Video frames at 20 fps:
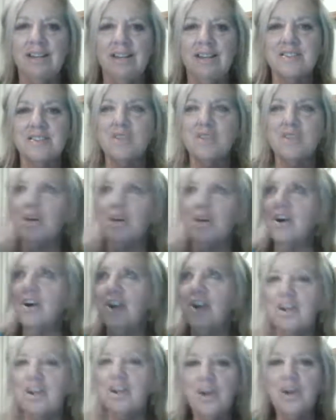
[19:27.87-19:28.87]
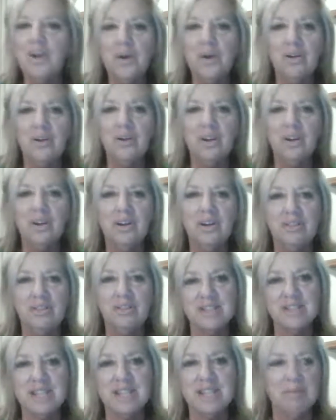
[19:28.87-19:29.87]
So I know
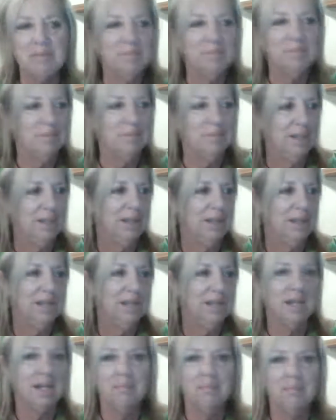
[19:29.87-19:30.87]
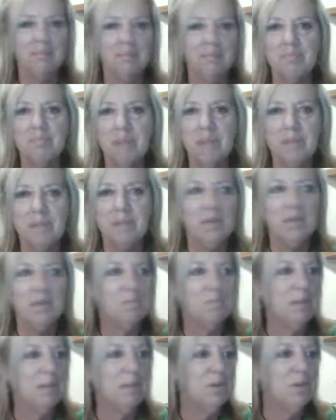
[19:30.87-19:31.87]
it's them. Maybe
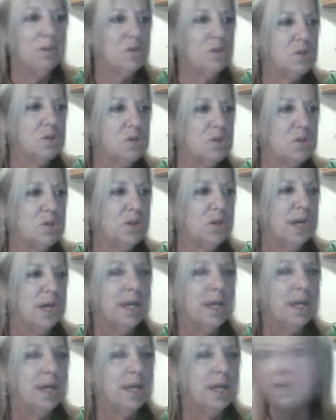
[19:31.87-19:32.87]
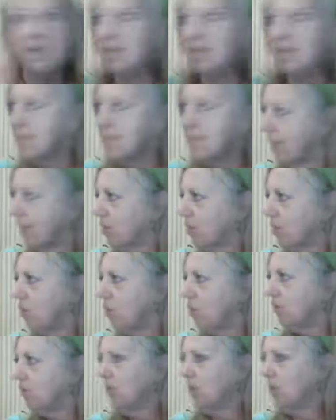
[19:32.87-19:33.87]
you do too. You see things out the
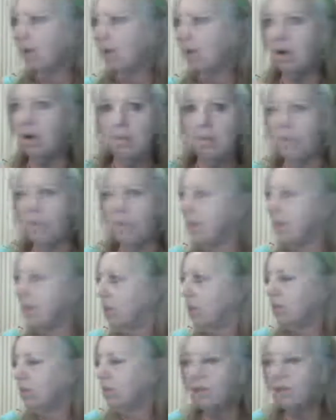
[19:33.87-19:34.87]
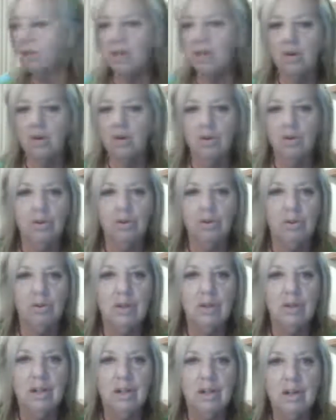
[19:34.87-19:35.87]
corner of your eye, but then you look and they're gone,
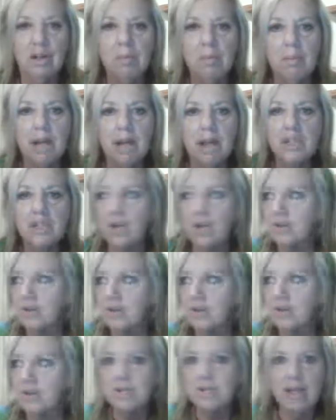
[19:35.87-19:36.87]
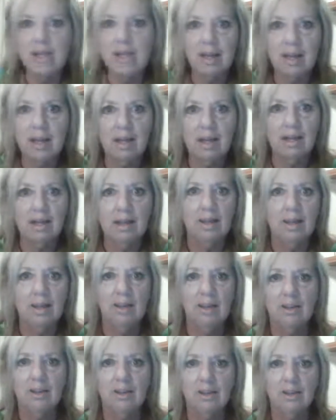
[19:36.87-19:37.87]
like black shadows. What's that?
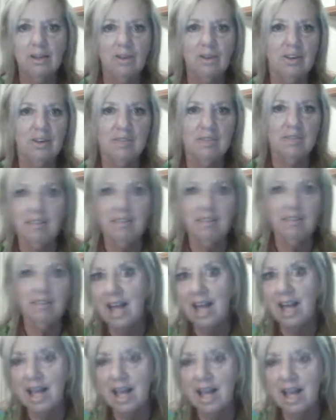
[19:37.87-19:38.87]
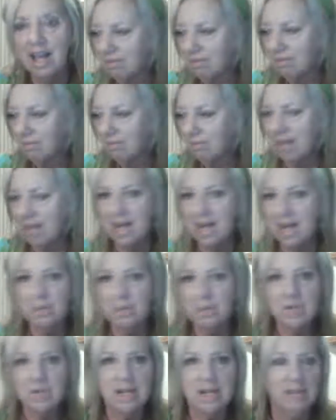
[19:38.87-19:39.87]
You know,
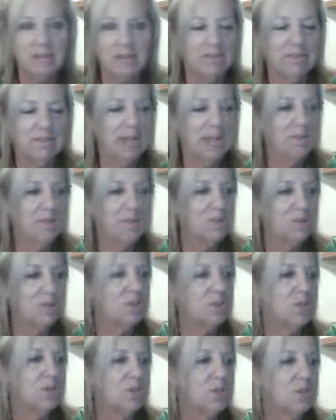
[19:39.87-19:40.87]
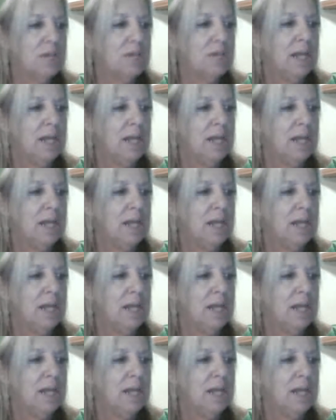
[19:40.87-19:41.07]
Animals love it. They can do it too.